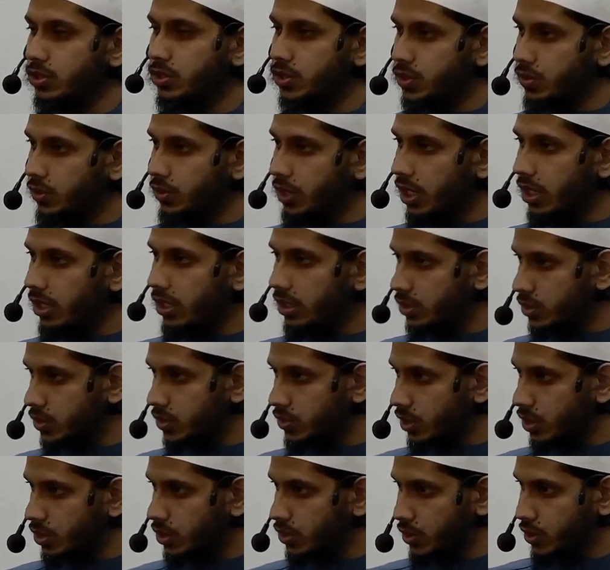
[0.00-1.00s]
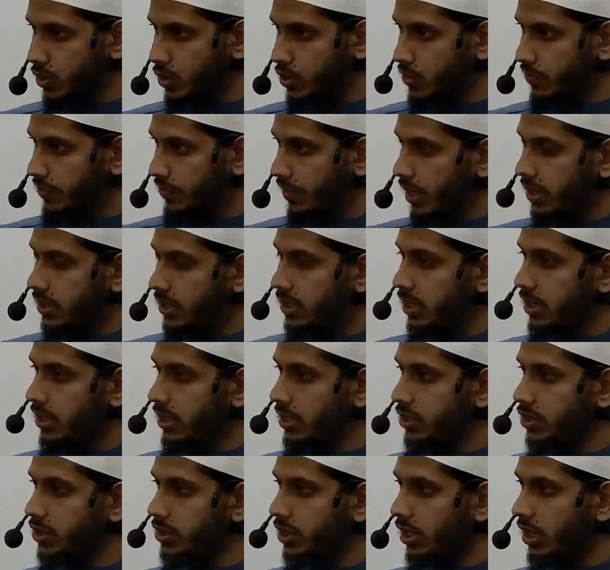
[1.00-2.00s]
Today, Surah Yusuf, I
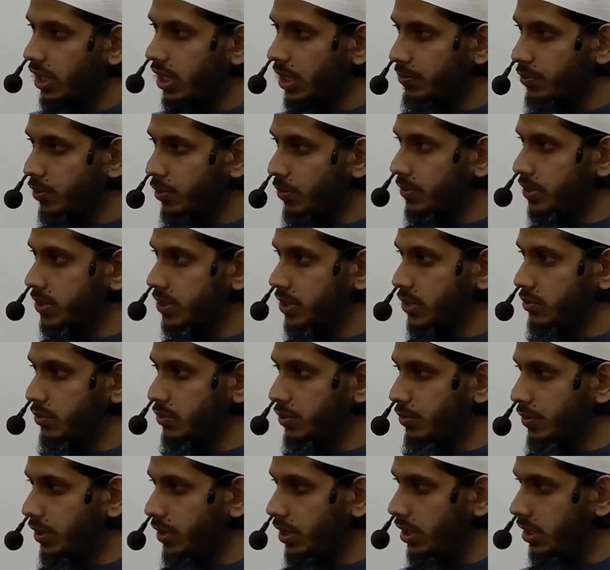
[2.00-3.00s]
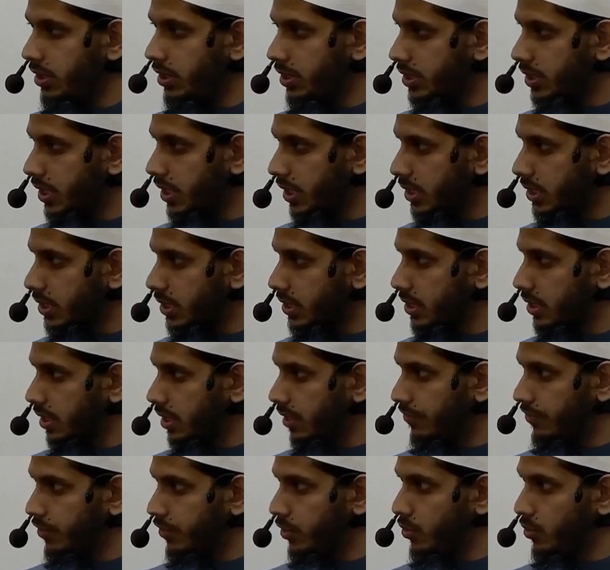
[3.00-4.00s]
said, inshallah, I promised that we will discuss
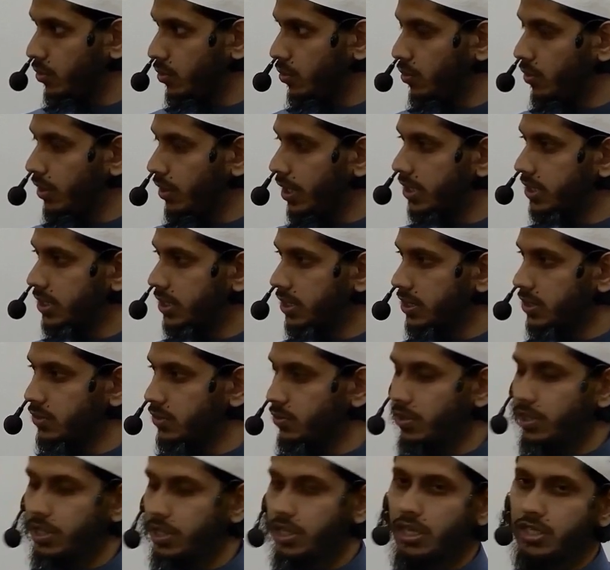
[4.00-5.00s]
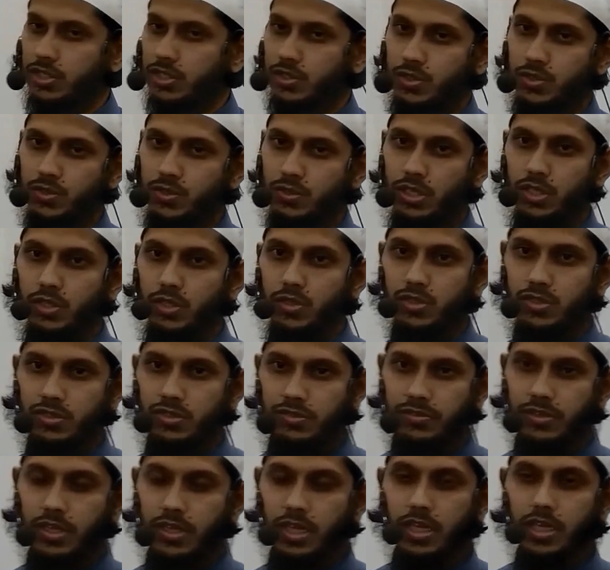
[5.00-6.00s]
a few lessons with regards to Surah
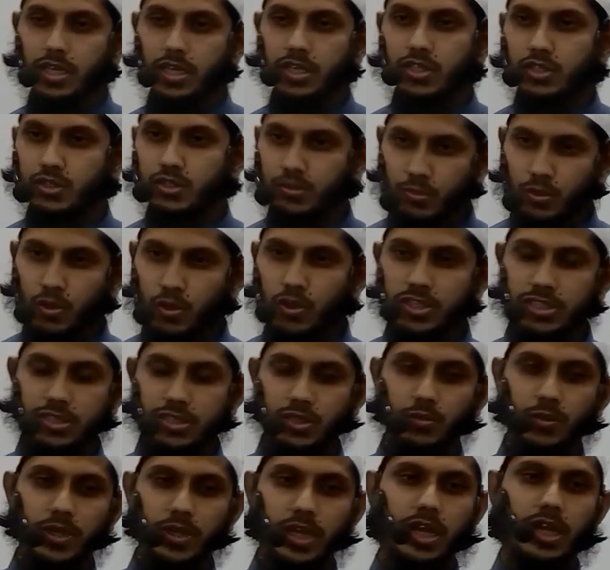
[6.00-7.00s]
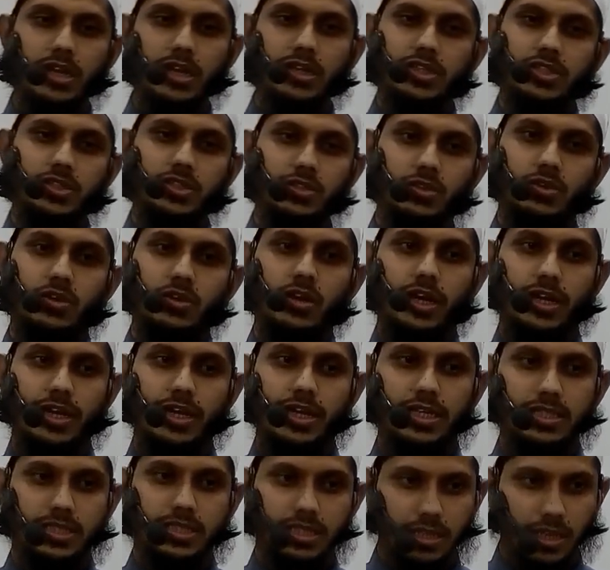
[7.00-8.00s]
Yusuf. Tomorrow is a weekend, so I
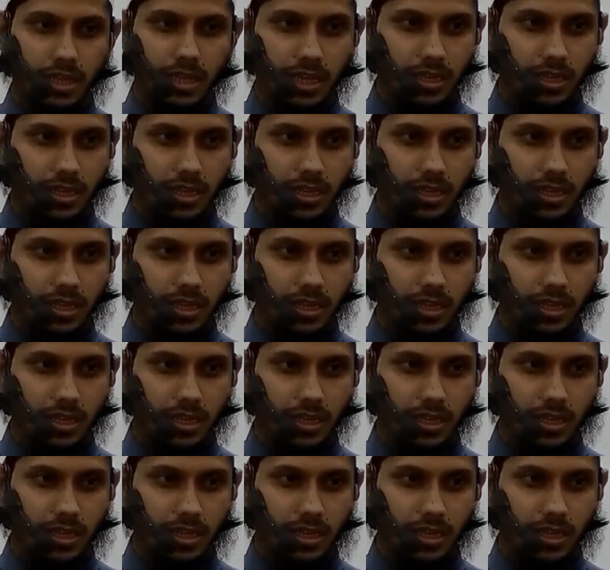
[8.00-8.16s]
guess